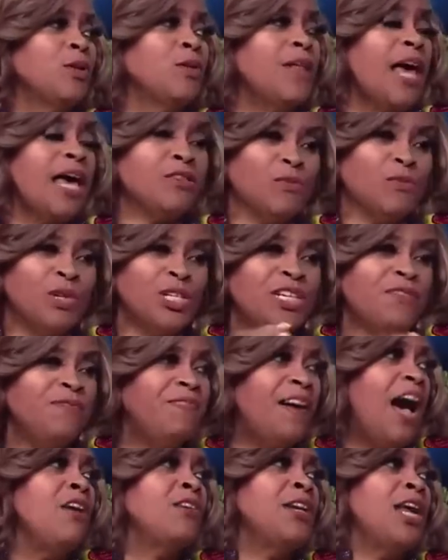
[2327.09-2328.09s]
that's when she
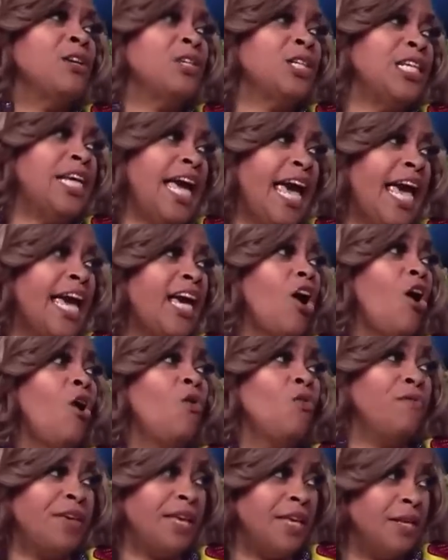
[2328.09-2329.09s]
found out she had
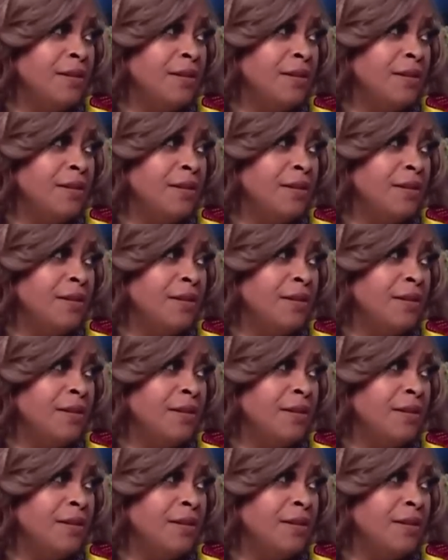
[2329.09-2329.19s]
COVID.